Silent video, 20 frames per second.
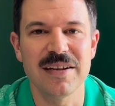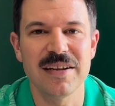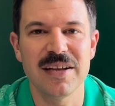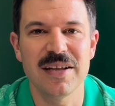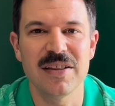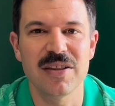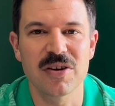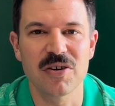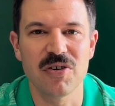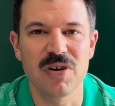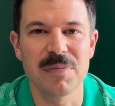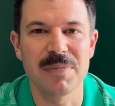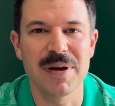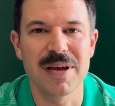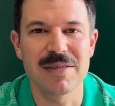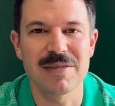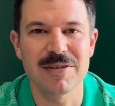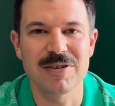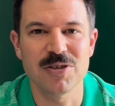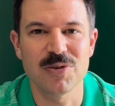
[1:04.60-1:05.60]
in the Green Bay
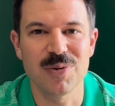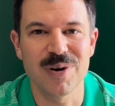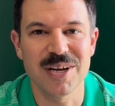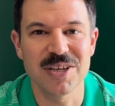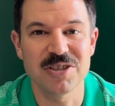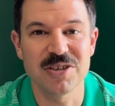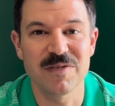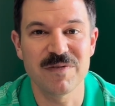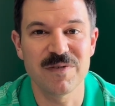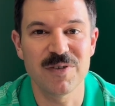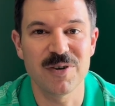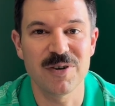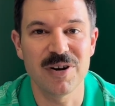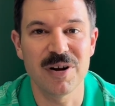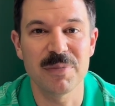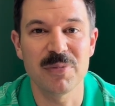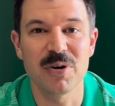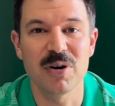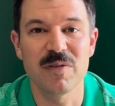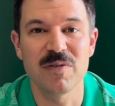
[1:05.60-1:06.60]
situation for a
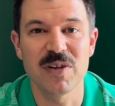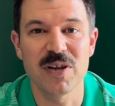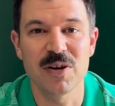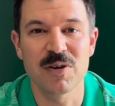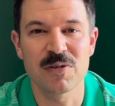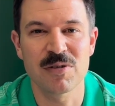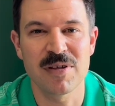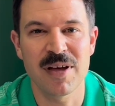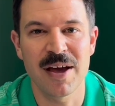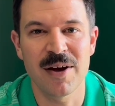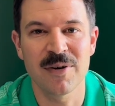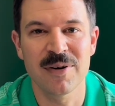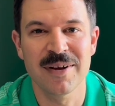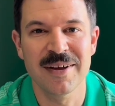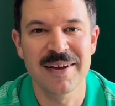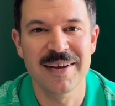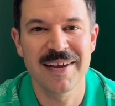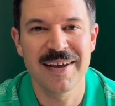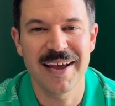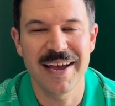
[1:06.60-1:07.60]
number of years now.
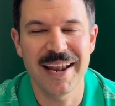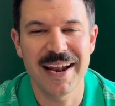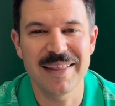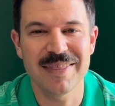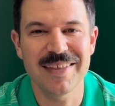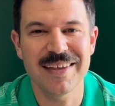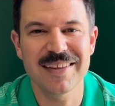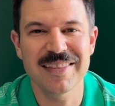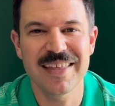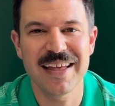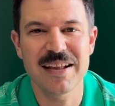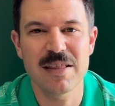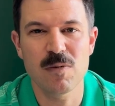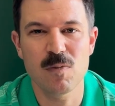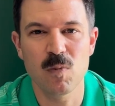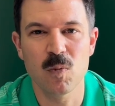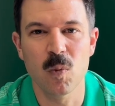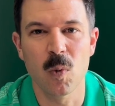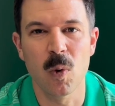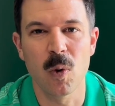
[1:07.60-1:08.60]
And I think that's
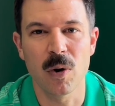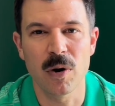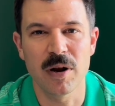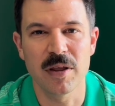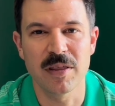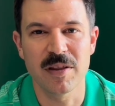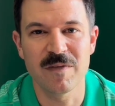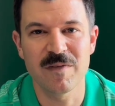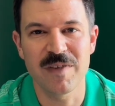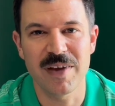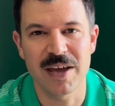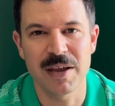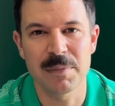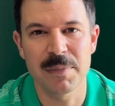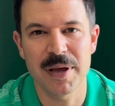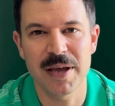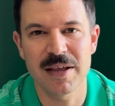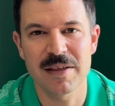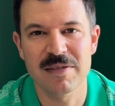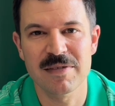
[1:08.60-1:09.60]
worn on the fan
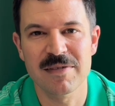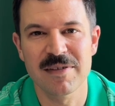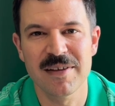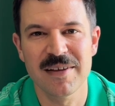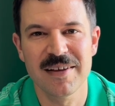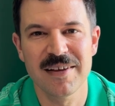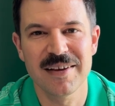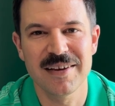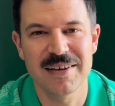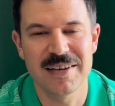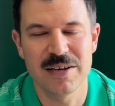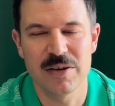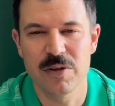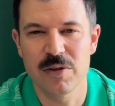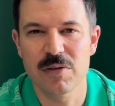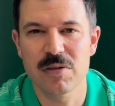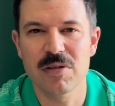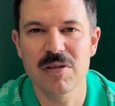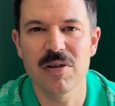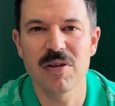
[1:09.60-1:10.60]
base. You know,
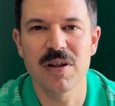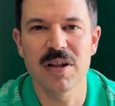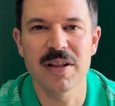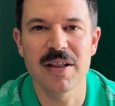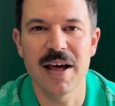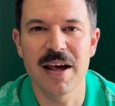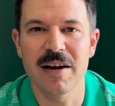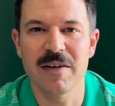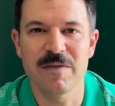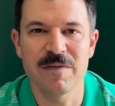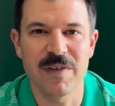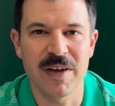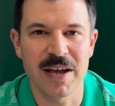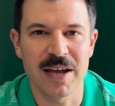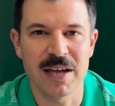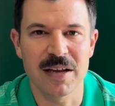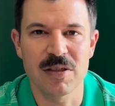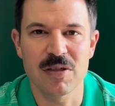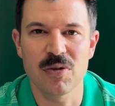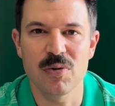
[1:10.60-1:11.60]
there's still a lot of
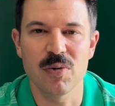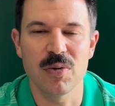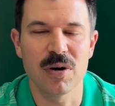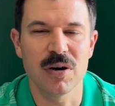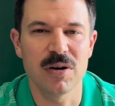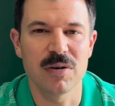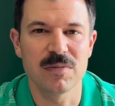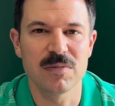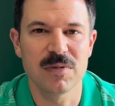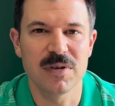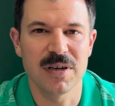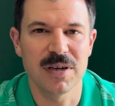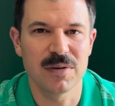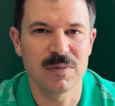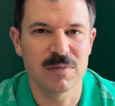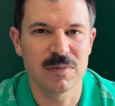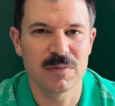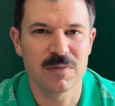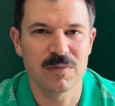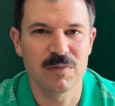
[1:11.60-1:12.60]
fans who are, you know,
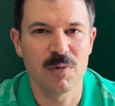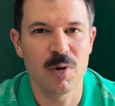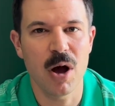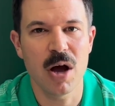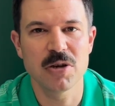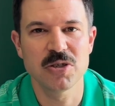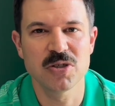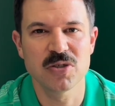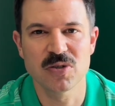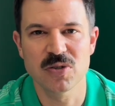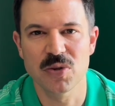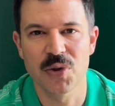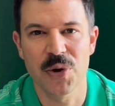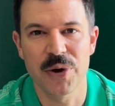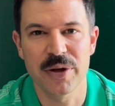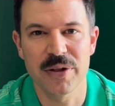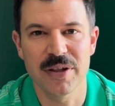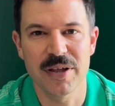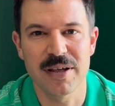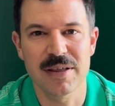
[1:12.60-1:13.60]
Rodgers
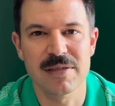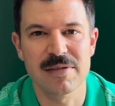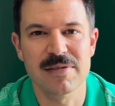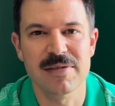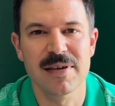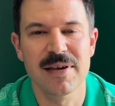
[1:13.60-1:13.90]
loyalists,